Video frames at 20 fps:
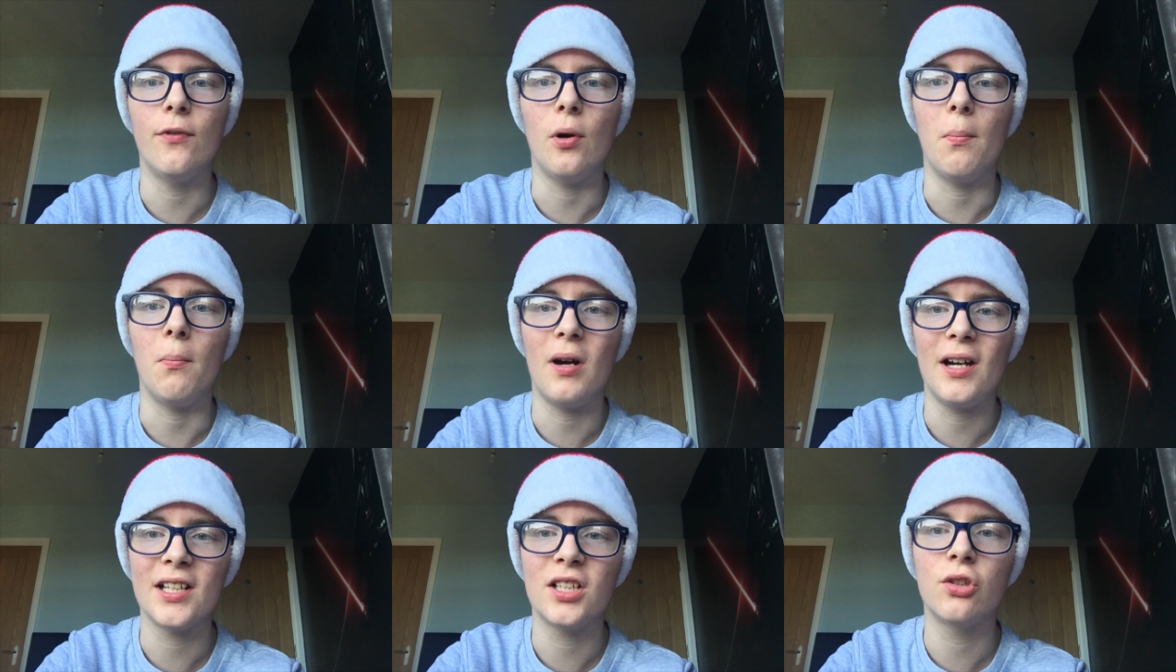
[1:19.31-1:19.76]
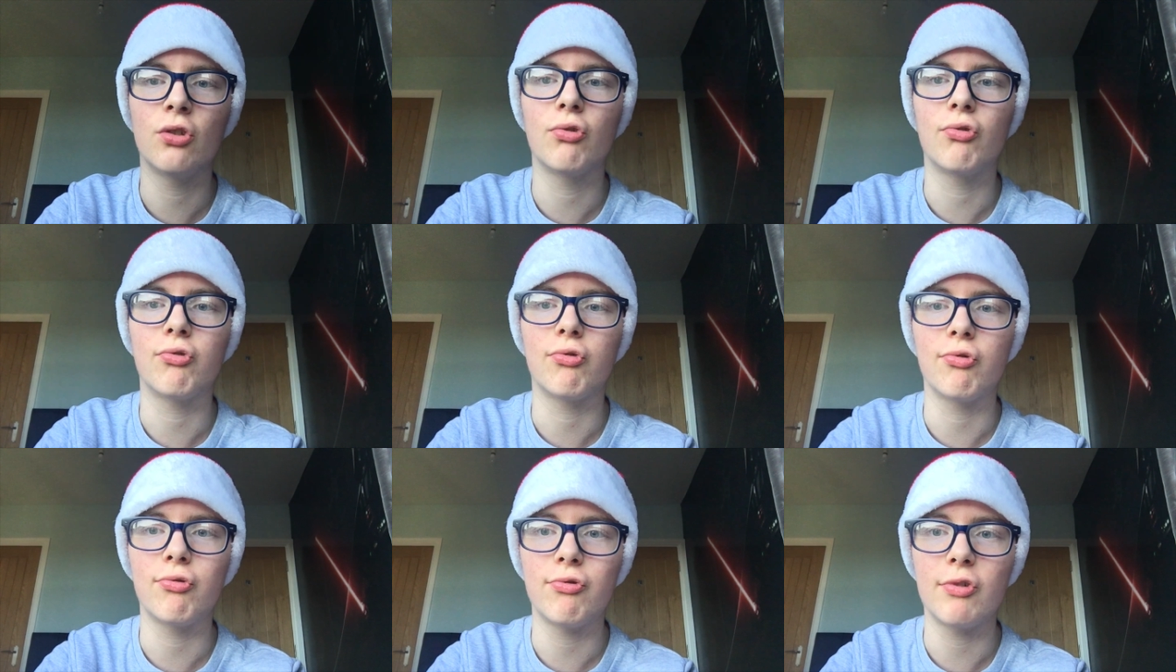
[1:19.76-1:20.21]
for my
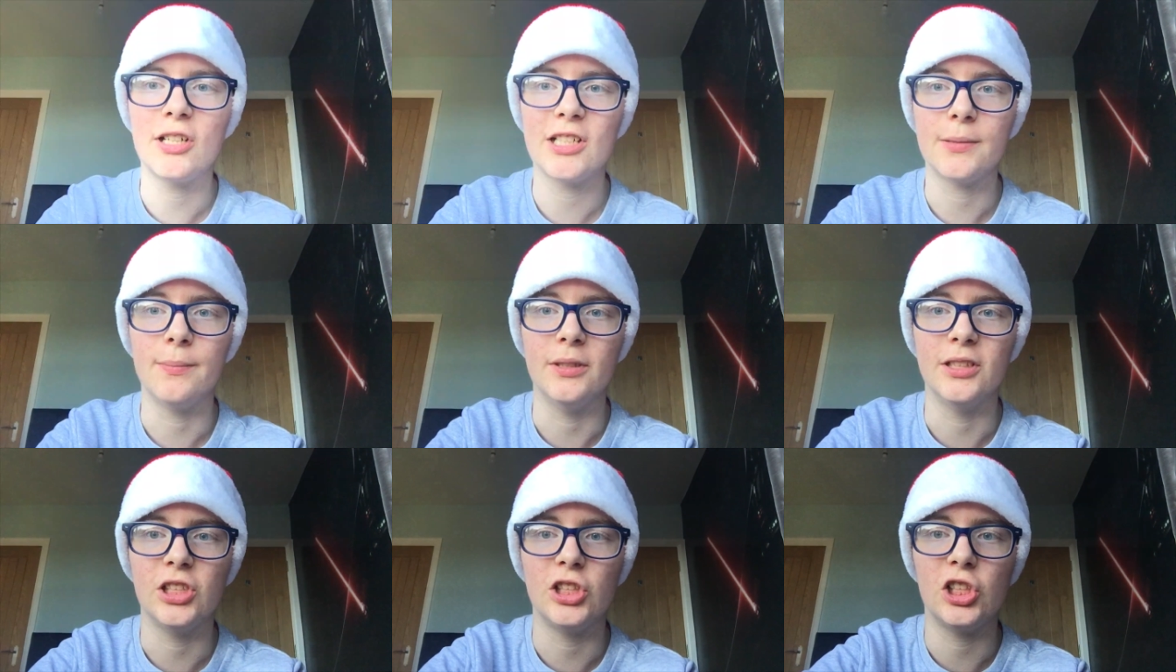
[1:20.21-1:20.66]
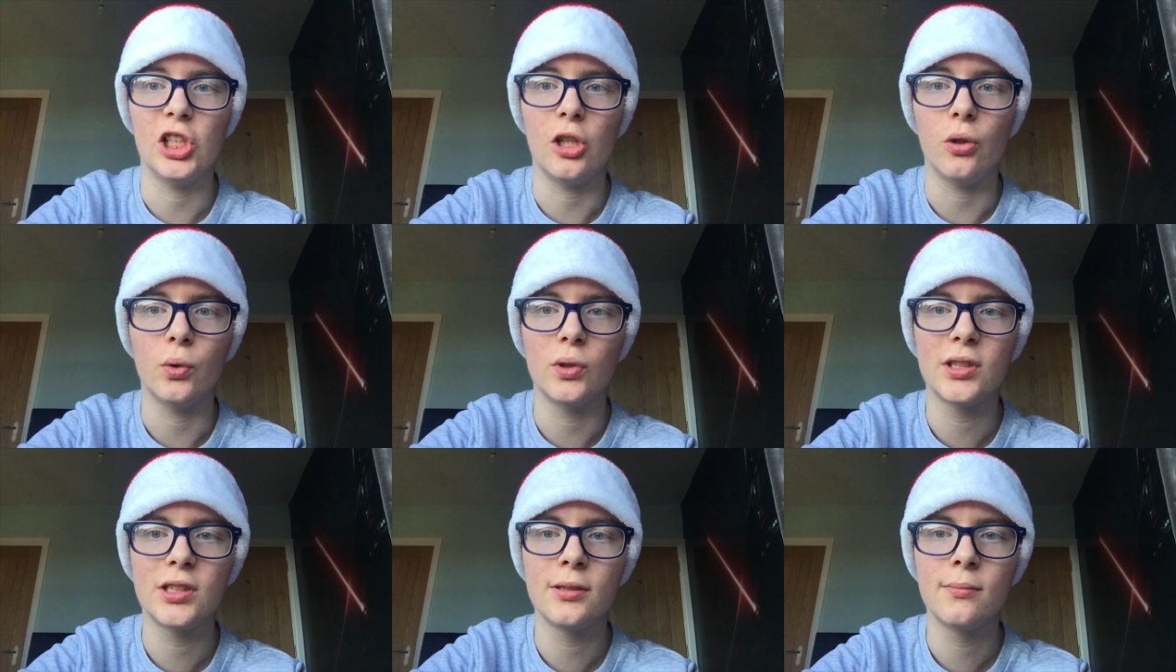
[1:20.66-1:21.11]
Christmas
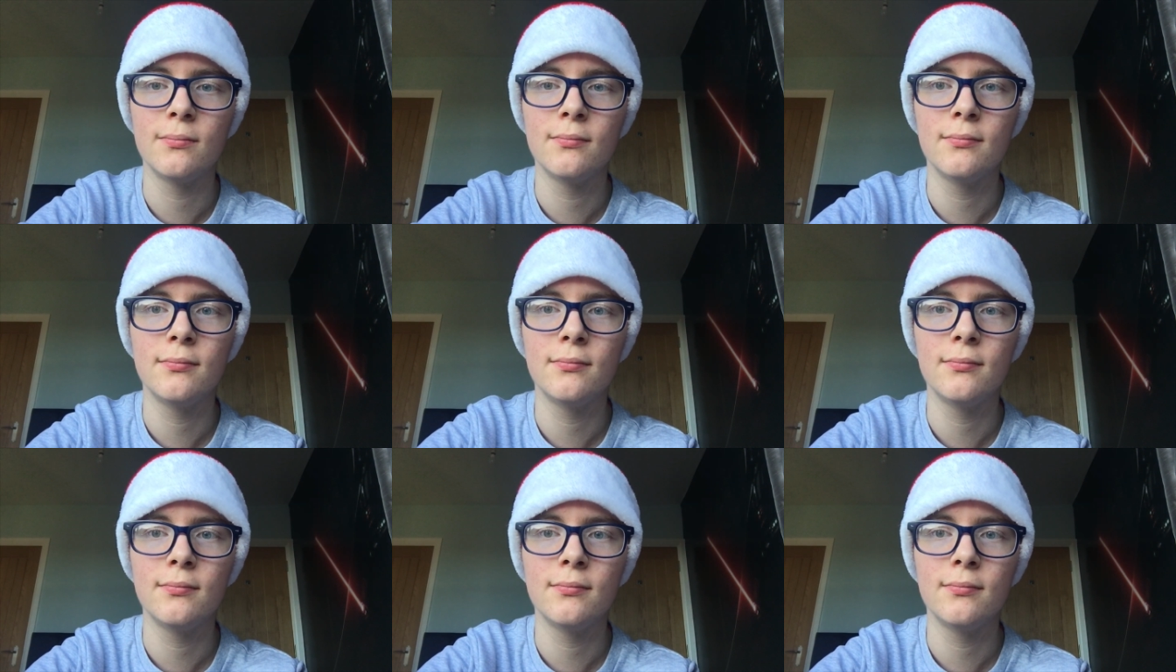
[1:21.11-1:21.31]
jokes.